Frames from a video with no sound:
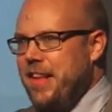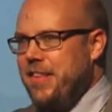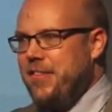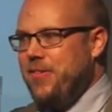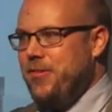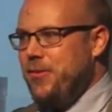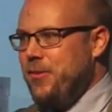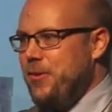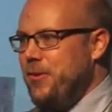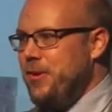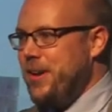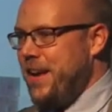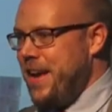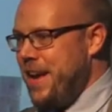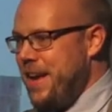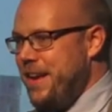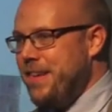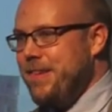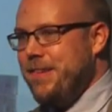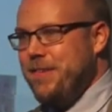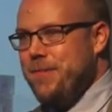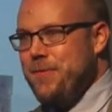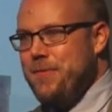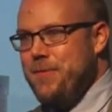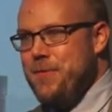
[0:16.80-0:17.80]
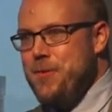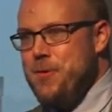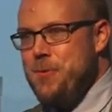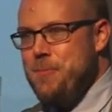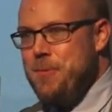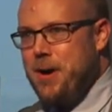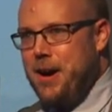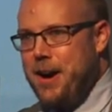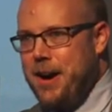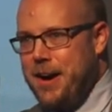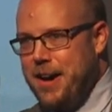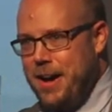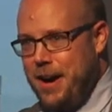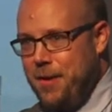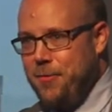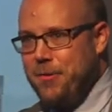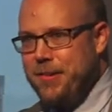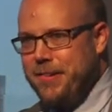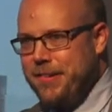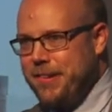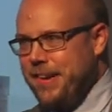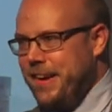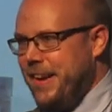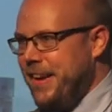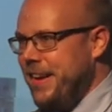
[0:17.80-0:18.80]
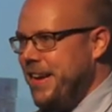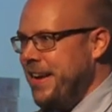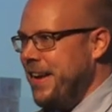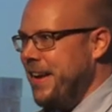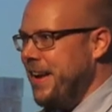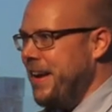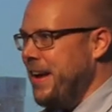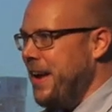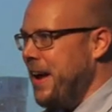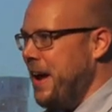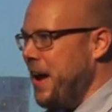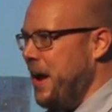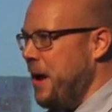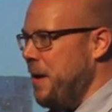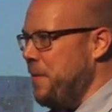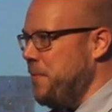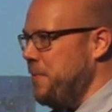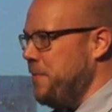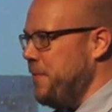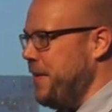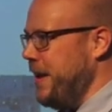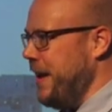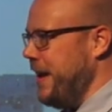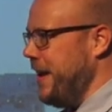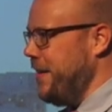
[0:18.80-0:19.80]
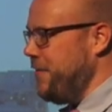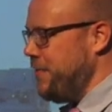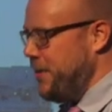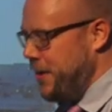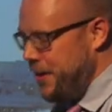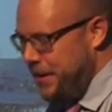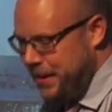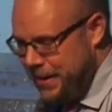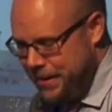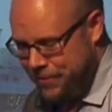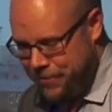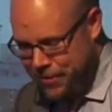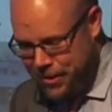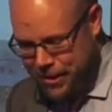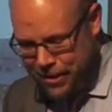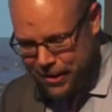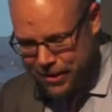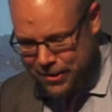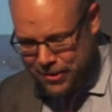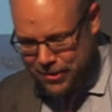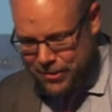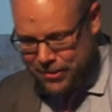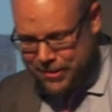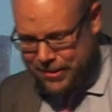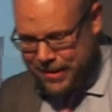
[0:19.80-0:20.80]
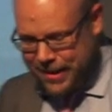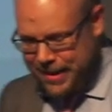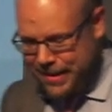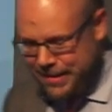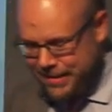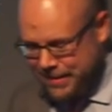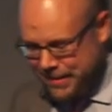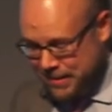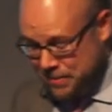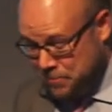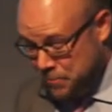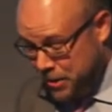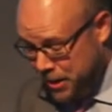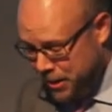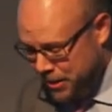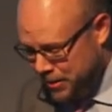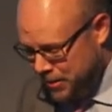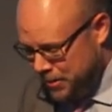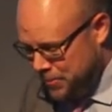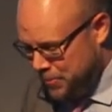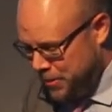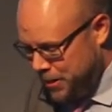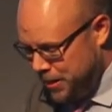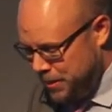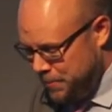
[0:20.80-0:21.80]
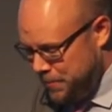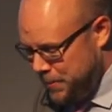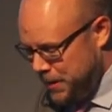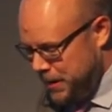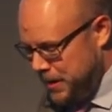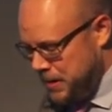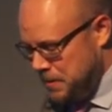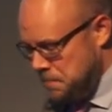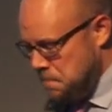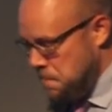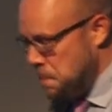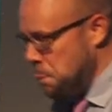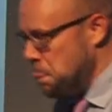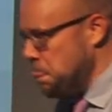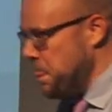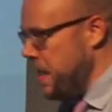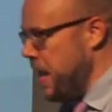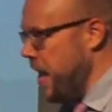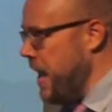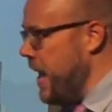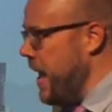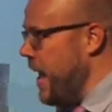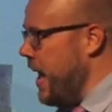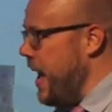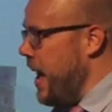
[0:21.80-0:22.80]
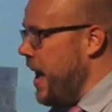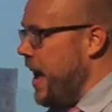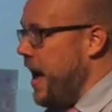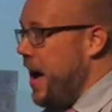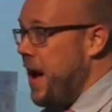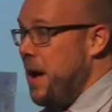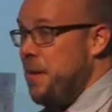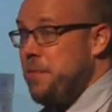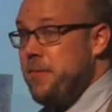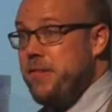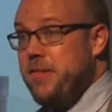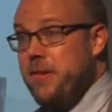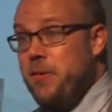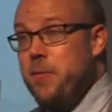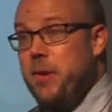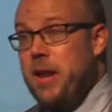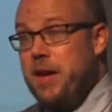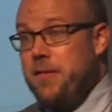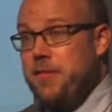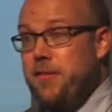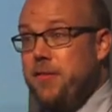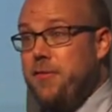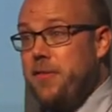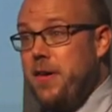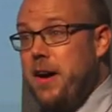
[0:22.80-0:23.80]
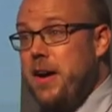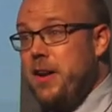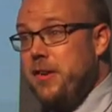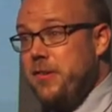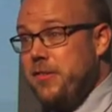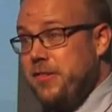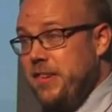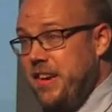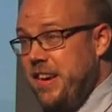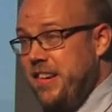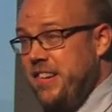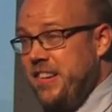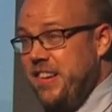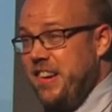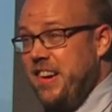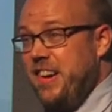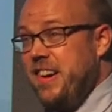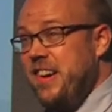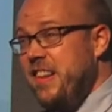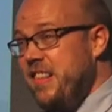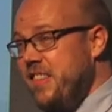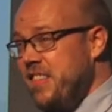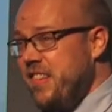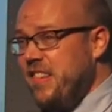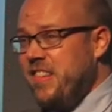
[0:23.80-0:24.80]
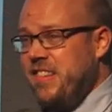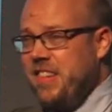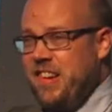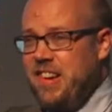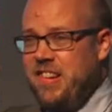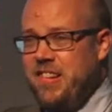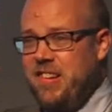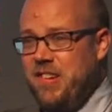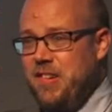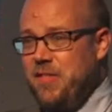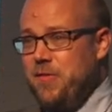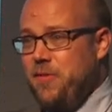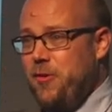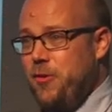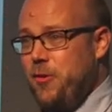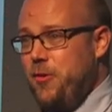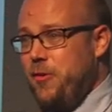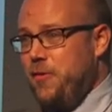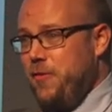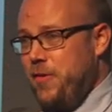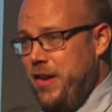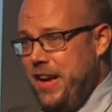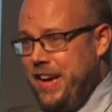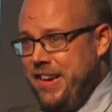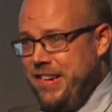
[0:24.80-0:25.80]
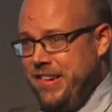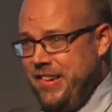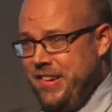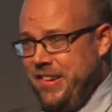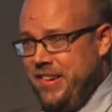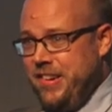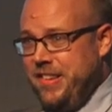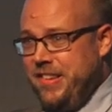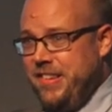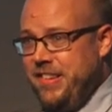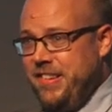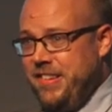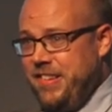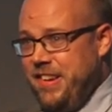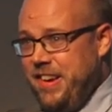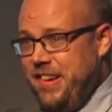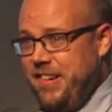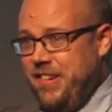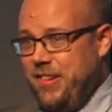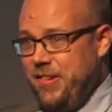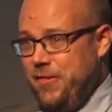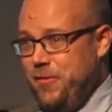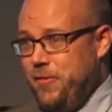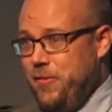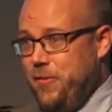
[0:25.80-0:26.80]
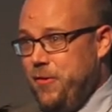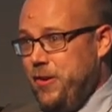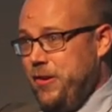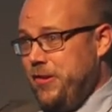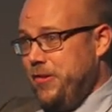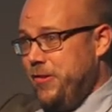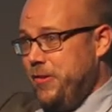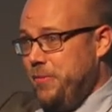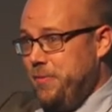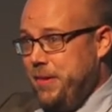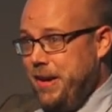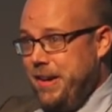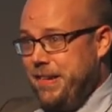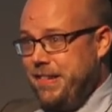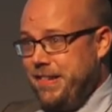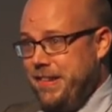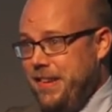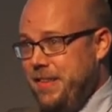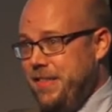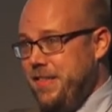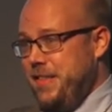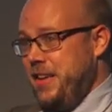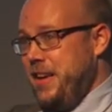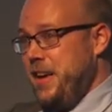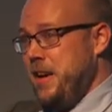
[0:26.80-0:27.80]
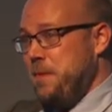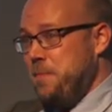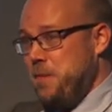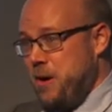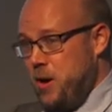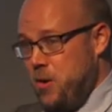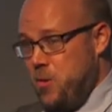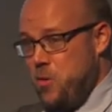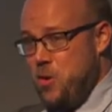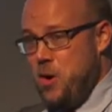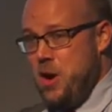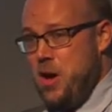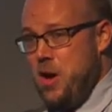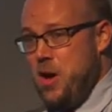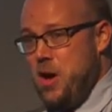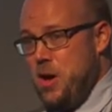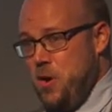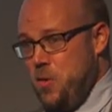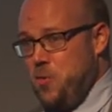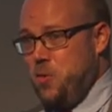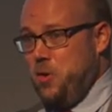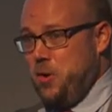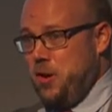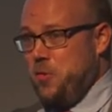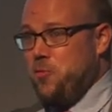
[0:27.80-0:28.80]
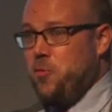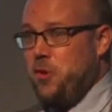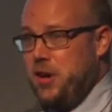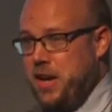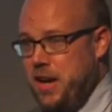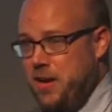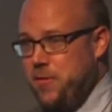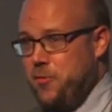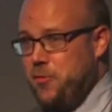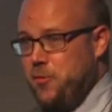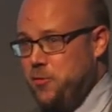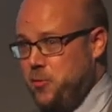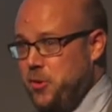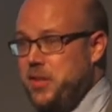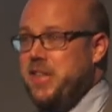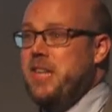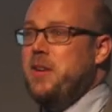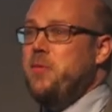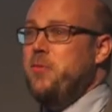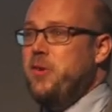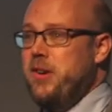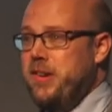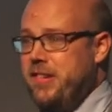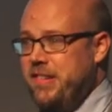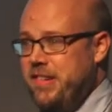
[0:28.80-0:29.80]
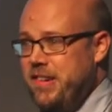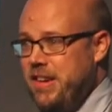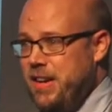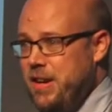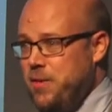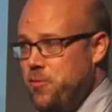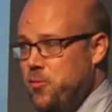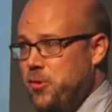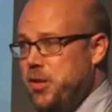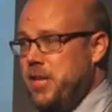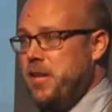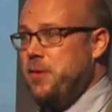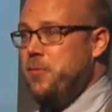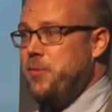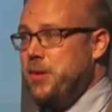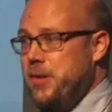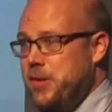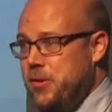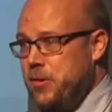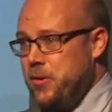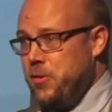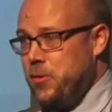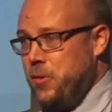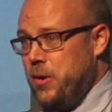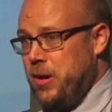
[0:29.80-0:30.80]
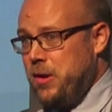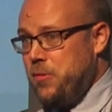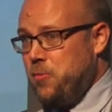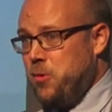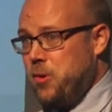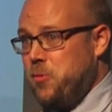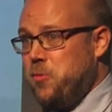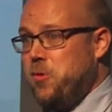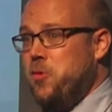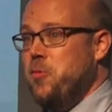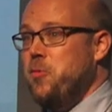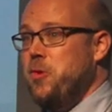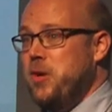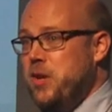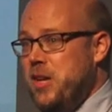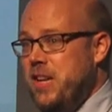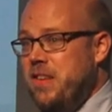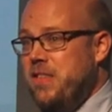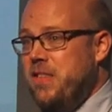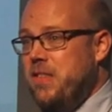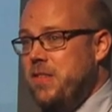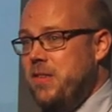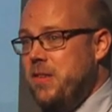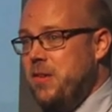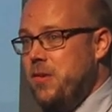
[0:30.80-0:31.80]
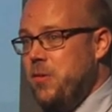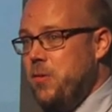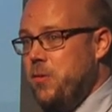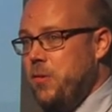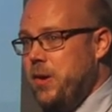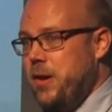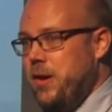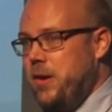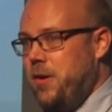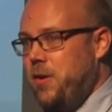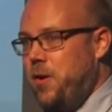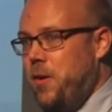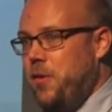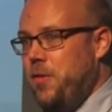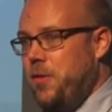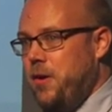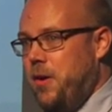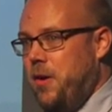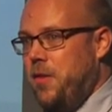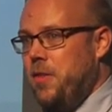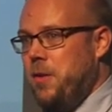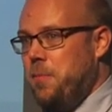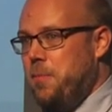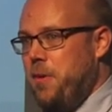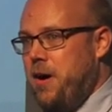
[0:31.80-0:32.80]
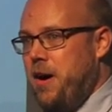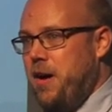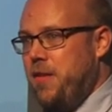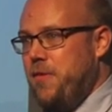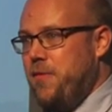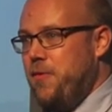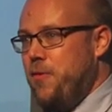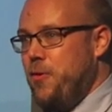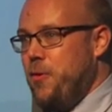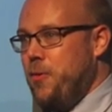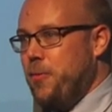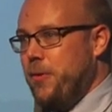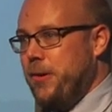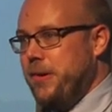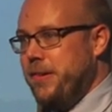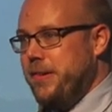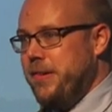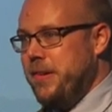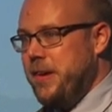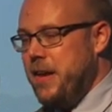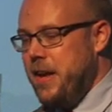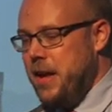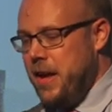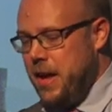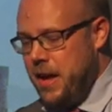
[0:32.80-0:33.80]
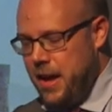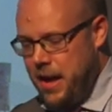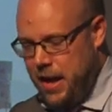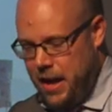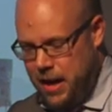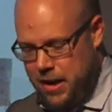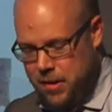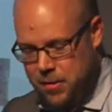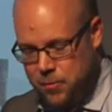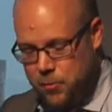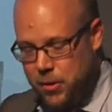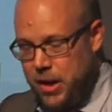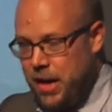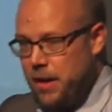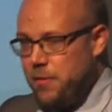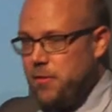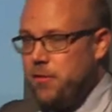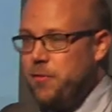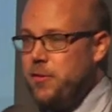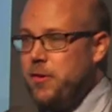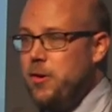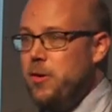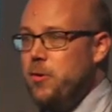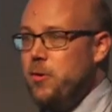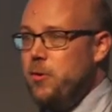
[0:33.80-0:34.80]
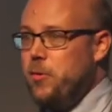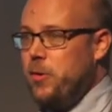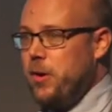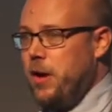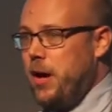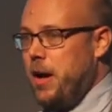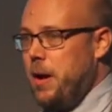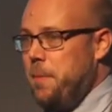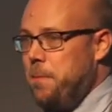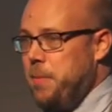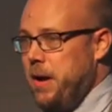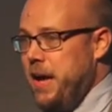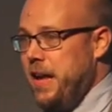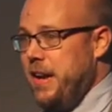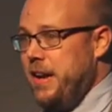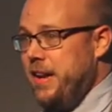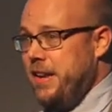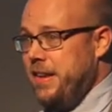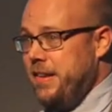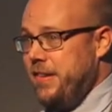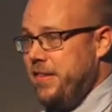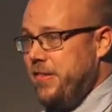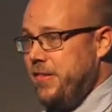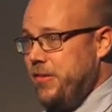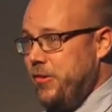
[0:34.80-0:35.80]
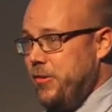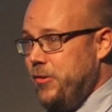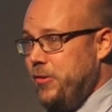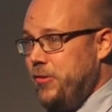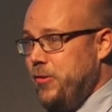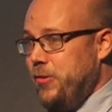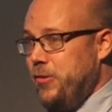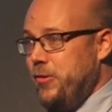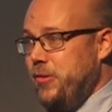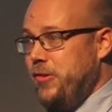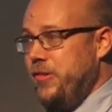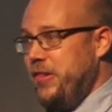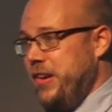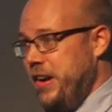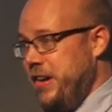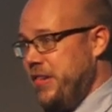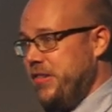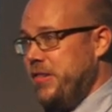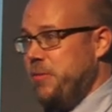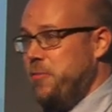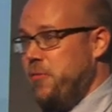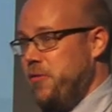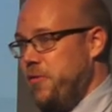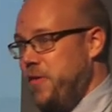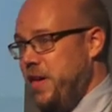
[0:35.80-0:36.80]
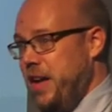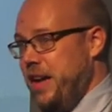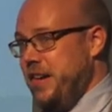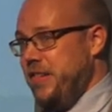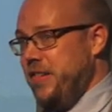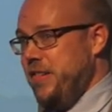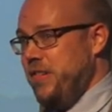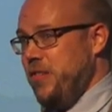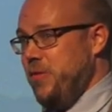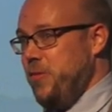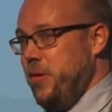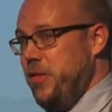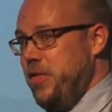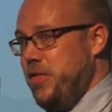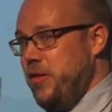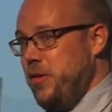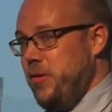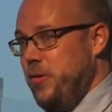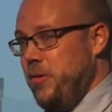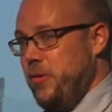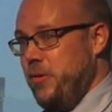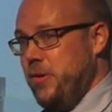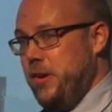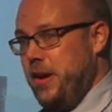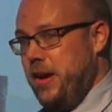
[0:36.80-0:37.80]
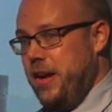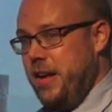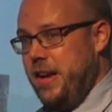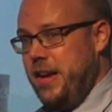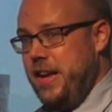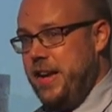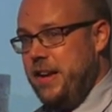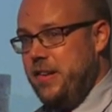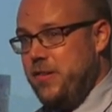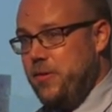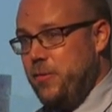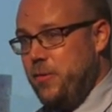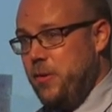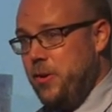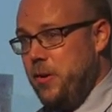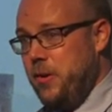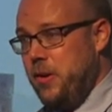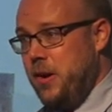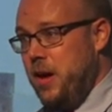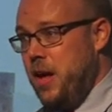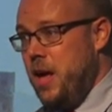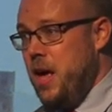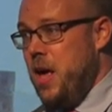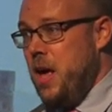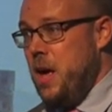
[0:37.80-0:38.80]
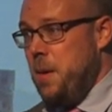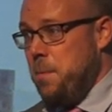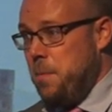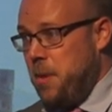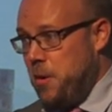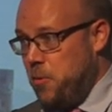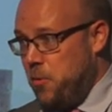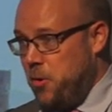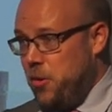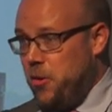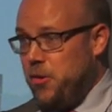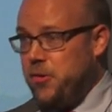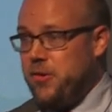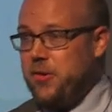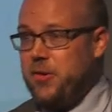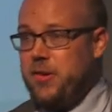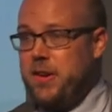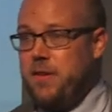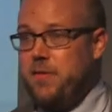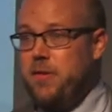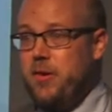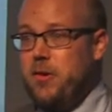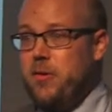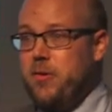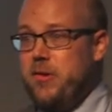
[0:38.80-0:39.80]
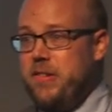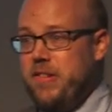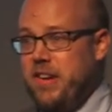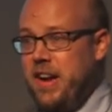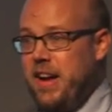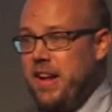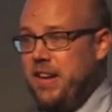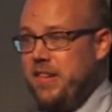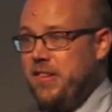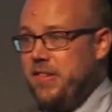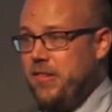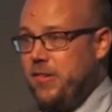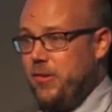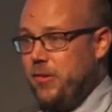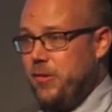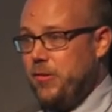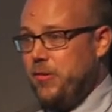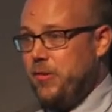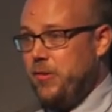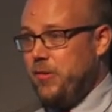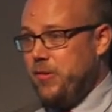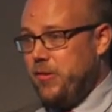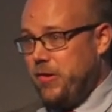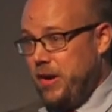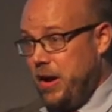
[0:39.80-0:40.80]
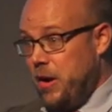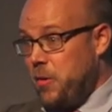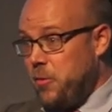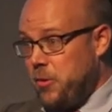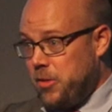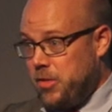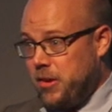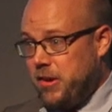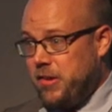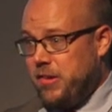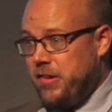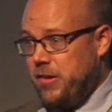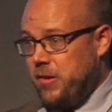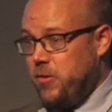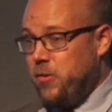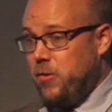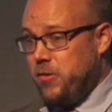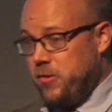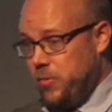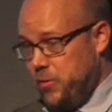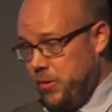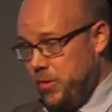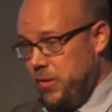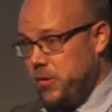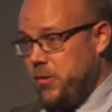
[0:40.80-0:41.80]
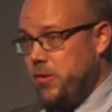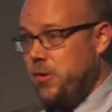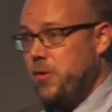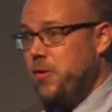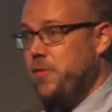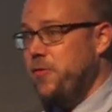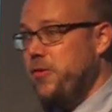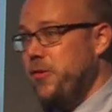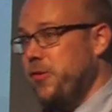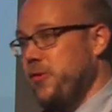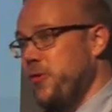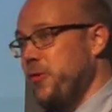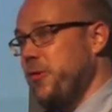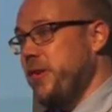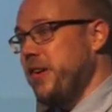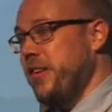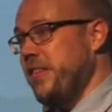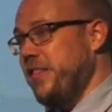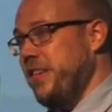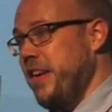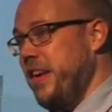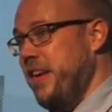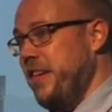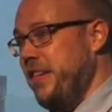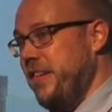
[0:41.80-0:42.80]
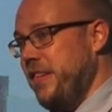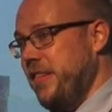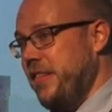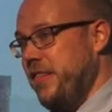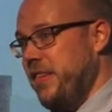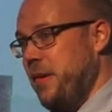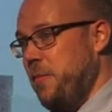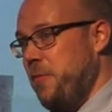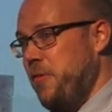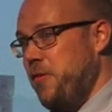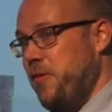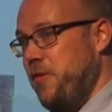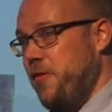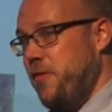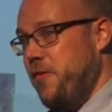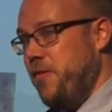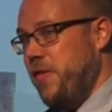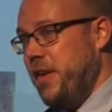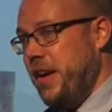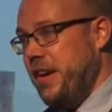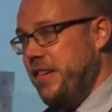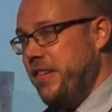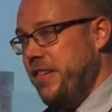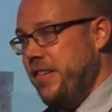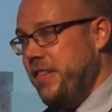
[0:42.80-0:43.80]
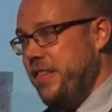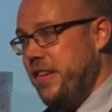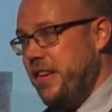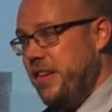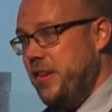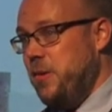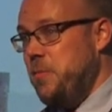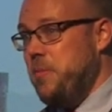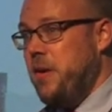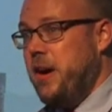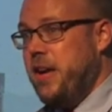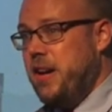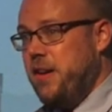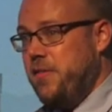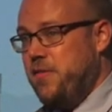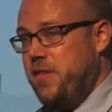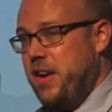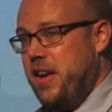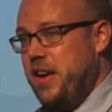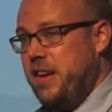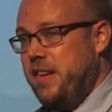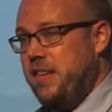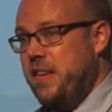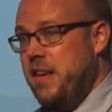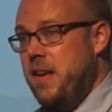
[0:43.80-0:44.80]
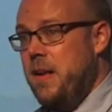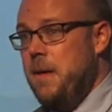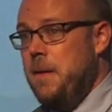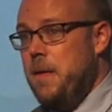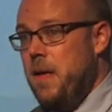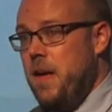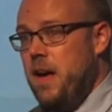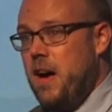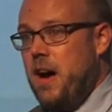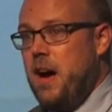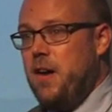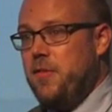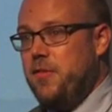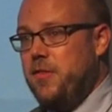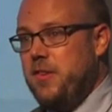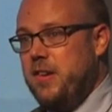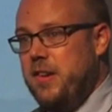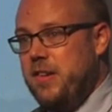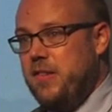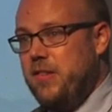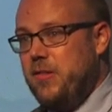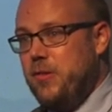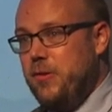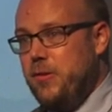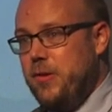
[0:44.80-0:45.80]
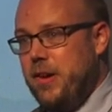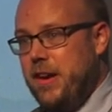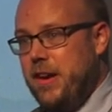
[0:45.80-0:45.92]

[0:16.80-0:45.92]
2 days flew by, I would say. Very, very good days, in my opinion. So we'll have the final session, and it's a session for reflection. It's a session for us to basically think about what did we achieve, what did we do, and what do we need to do on the path forward. And we'll have a few panelists to share some reflections with you later on, but we'll also give you a chance to share with us and also with your conference organization some of the reflections that you might have had after these 2